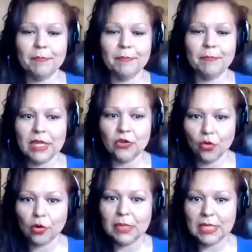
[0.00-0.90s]
how he
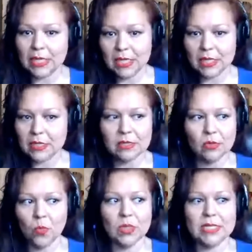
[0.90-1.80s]
normally is
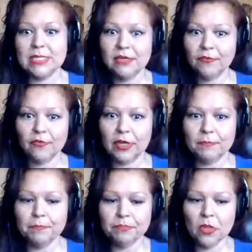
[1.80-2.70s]
was different.
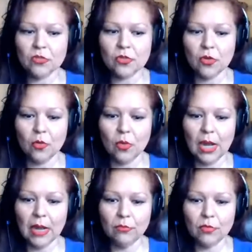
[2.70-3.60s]
So
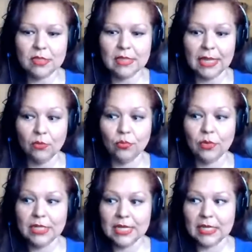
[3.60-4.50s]
I was like
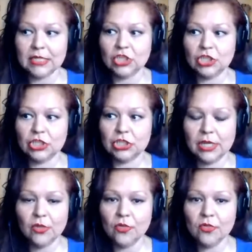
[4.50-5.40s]
really getting
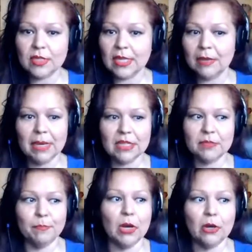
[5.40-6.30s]
chills, and my
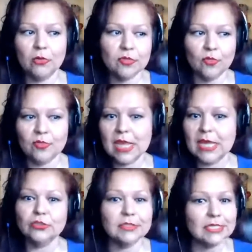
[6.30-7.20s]
sparkles, those
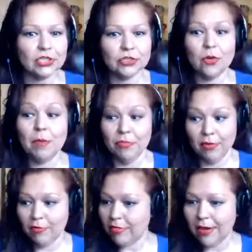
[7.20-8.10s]
angels that show up, they
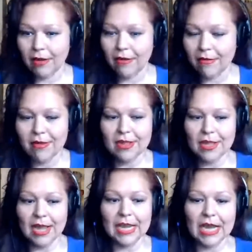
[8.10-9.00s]
were there.
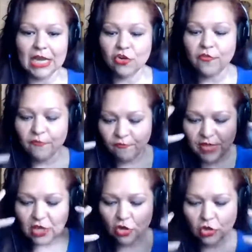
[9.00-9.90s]
I could
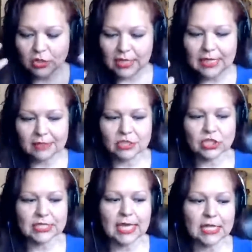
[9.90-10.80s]
feel like
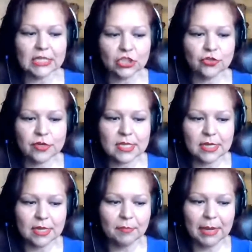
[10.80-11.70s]
just the
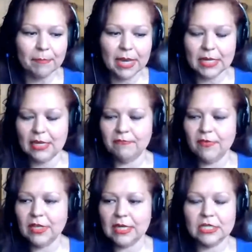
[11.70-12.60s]
electricity in my body. It
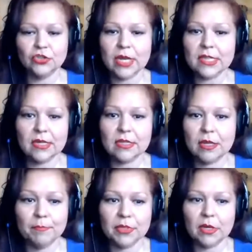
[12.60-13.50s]
felt like I drank 6
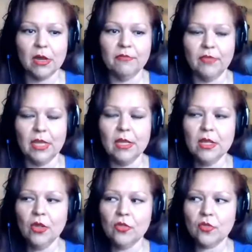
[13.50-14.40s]
cups of coffee.
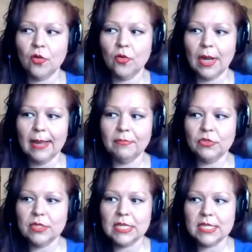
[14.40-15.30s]
So I'm
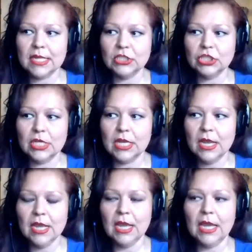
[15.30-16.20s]
doing the
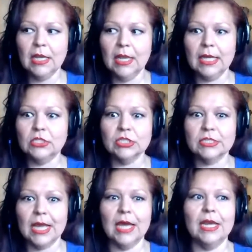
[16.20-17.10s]
session and like
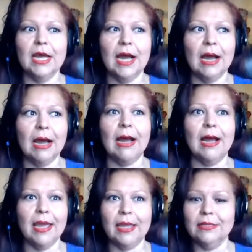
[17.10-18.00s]
just on a
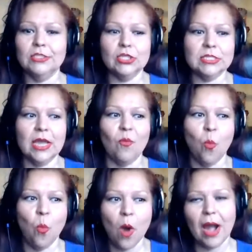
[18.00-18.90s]
high, just like,
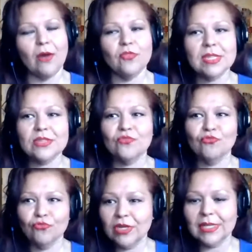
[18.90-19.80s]
wow, this is
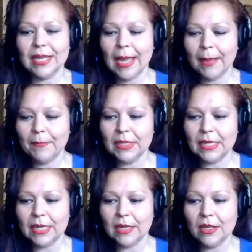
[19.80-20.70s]
really
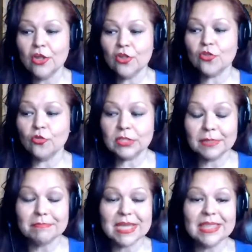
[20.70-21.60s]
happening. So
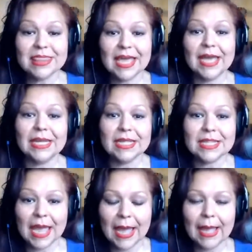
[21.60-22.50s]
to me, that
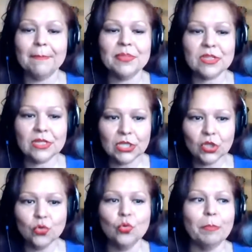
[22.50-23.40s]
is
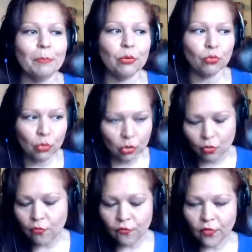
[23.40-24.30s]
absolute
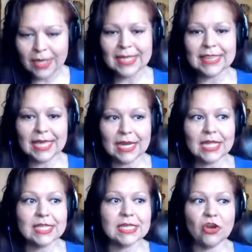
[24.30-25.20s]
proof that
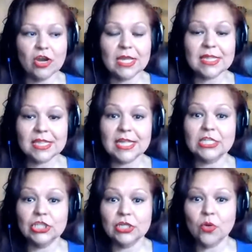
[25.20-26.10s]
a surrogate
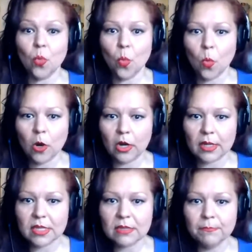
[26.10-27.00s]
session
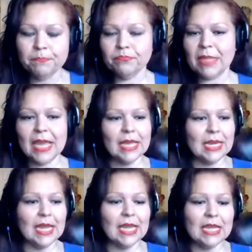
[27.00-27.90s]
works.
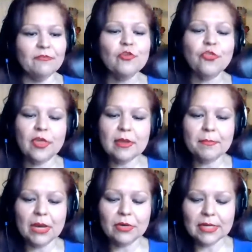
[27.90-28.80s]
And if you think
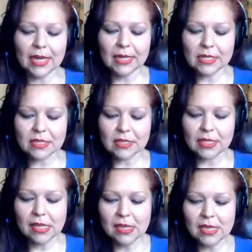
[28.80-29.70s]
about it
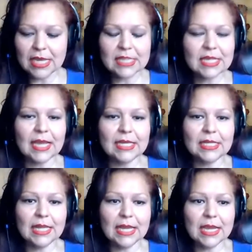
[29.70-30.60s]
honestly, it's kind
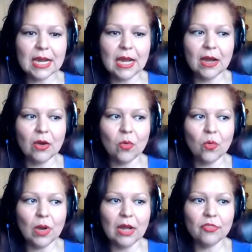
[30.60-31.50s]
of like
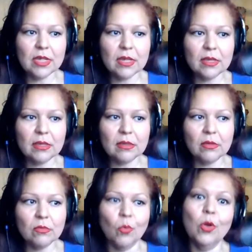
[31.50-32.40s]
how they,
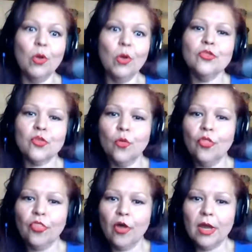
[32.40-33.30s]
well, old
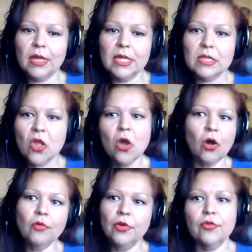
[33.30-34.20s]
school thought is,
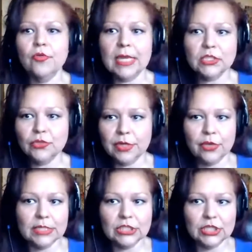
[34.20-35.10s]
oh no, you can't do a
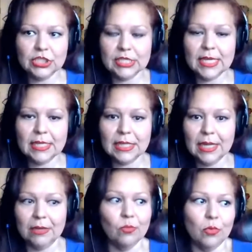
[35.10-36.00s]
QHHT
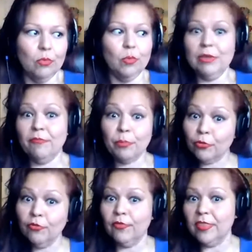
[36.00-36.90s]
online. Well, we've
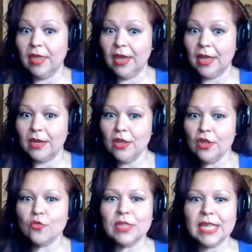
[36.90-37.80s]
proven that.
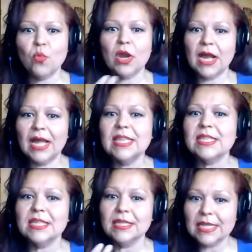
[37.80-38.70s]
So it's like we're
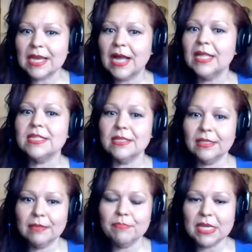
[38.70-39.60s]

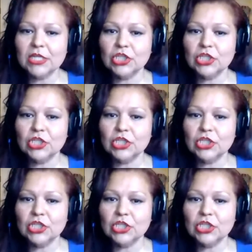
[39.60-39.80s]
constantly being